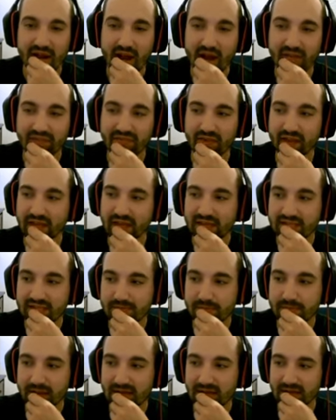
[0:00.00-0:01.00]
I feel like
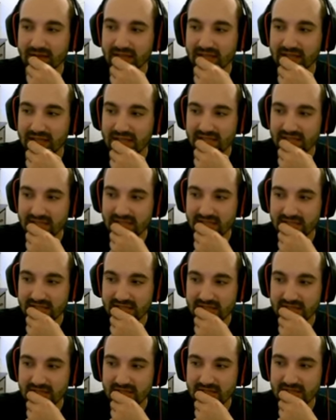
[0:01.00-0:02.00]
it's been at least
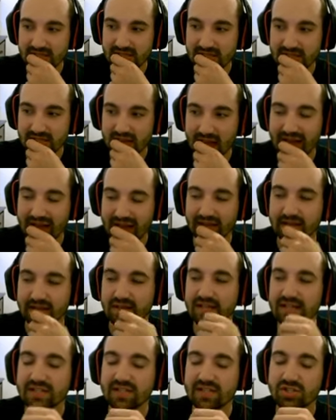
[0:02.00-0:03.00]

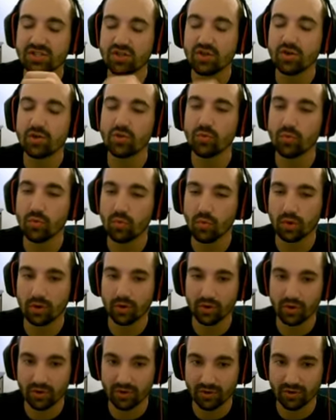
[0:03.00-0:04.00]
2
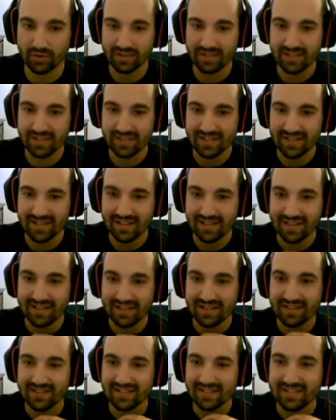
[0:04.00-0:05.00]
Worlds
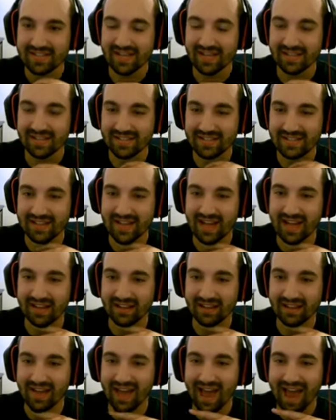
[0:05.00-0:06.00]
since they
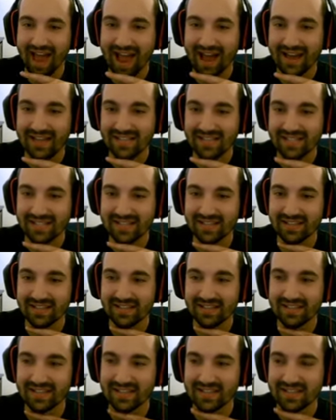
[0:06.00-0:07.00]

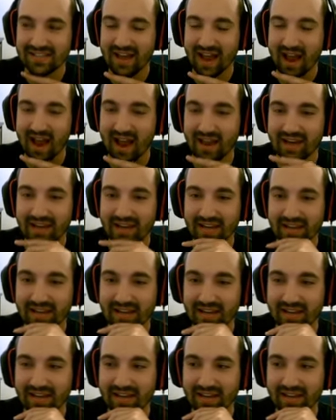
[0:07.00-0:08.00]
last
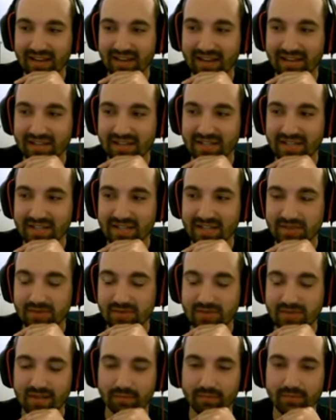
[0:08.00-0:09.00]
decided to do
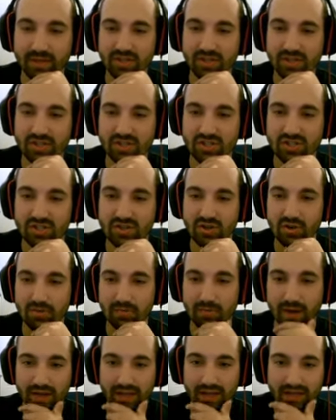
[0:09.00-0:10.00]
something
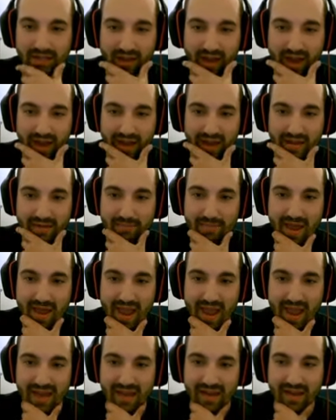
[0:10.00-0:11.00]
stupid like
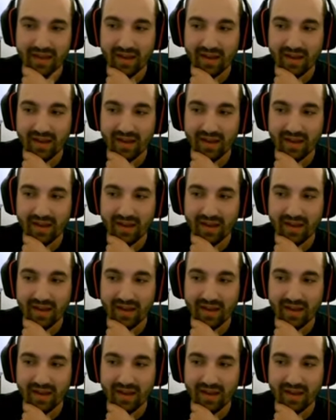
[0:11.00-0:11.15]
make